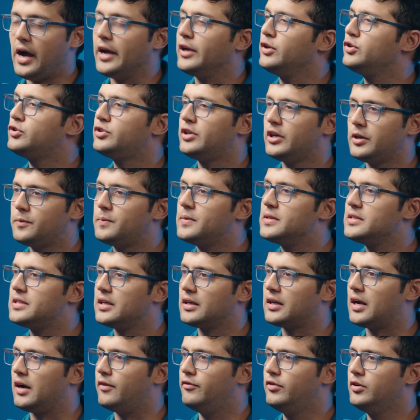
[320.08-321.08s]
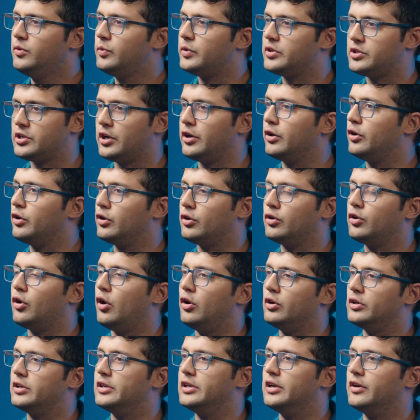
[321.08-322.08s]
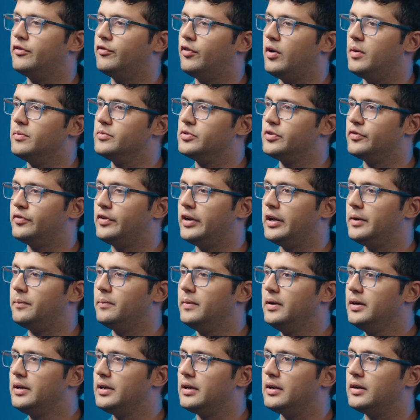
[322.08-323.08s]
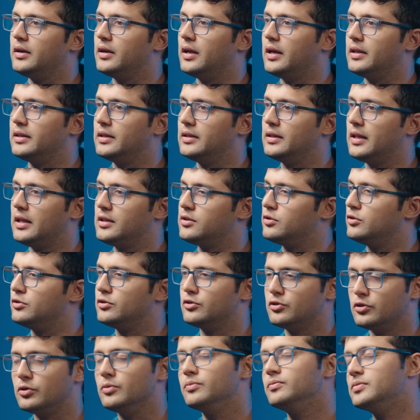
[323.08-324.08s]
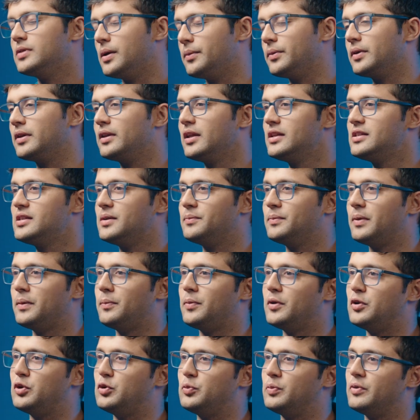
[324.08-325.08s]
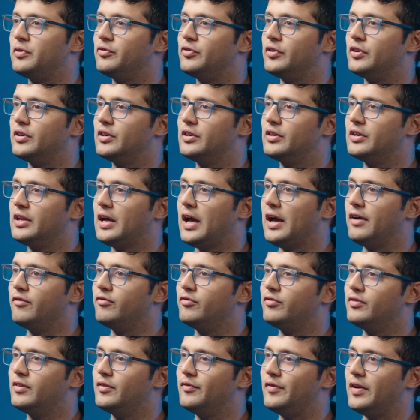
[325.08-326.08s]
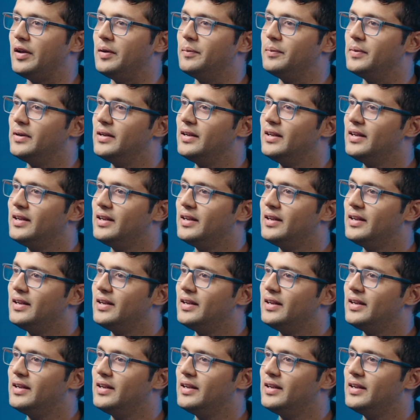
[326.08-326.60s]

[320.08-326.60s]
Ayush treatments are covered, which are your alternate forms of treatment, and I think that's also something that some people do prefer to have available.